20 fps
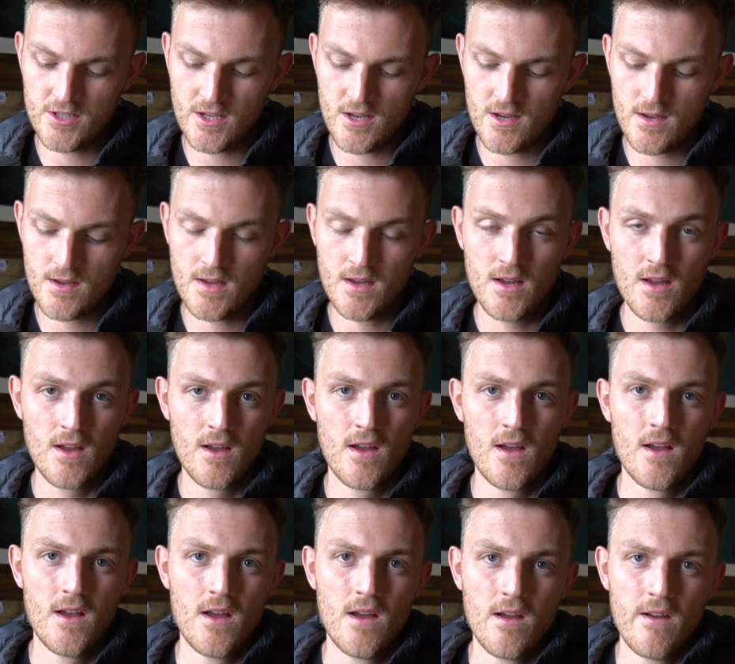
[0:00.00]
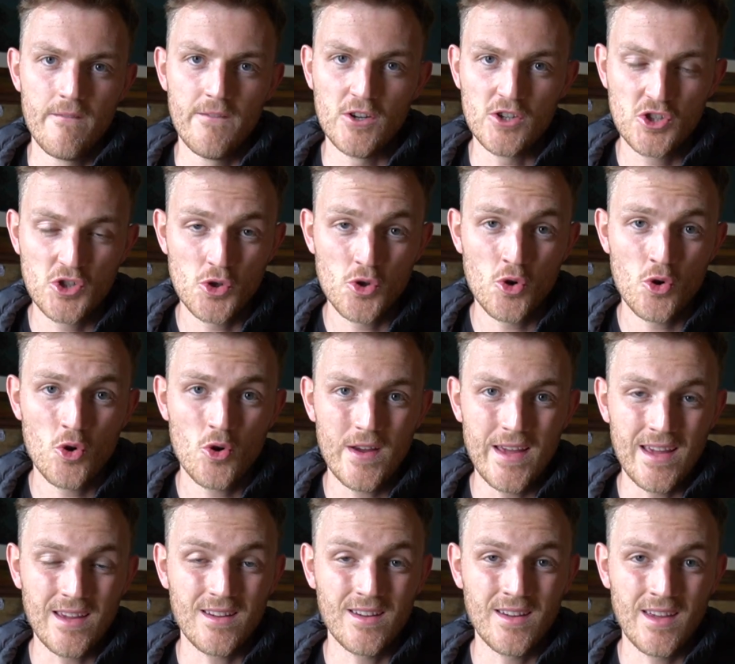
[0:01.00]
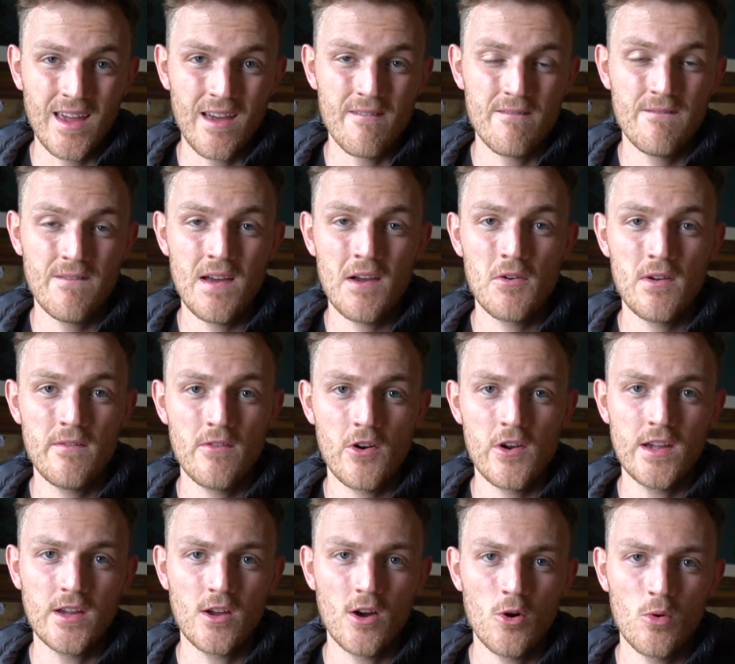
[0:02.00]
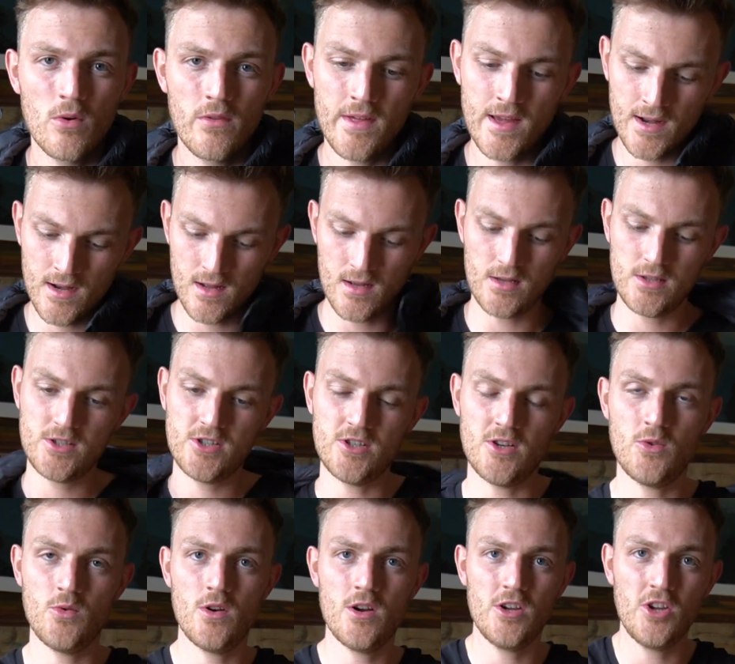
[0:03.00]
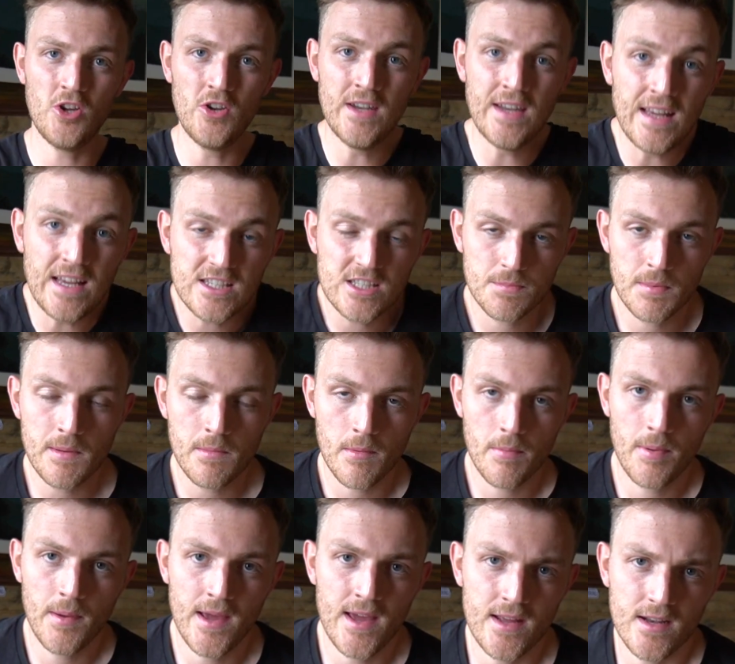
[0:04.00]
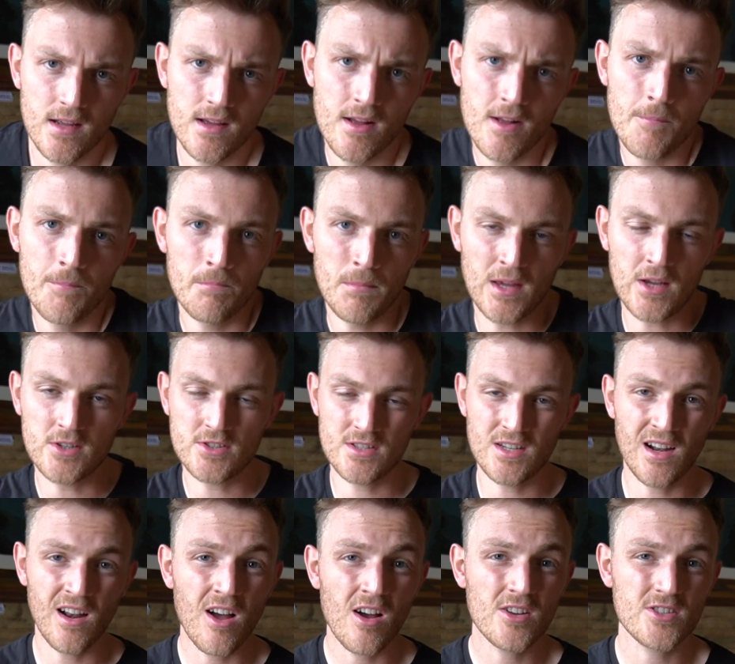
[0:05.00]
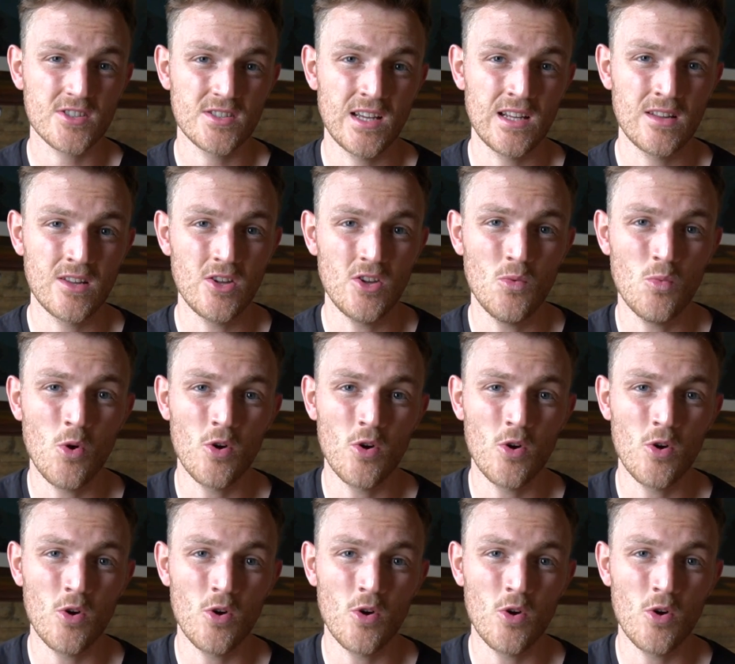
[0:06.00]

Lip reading: for sure it can get very, very cold then. So you need to be prepared, because the last thing that you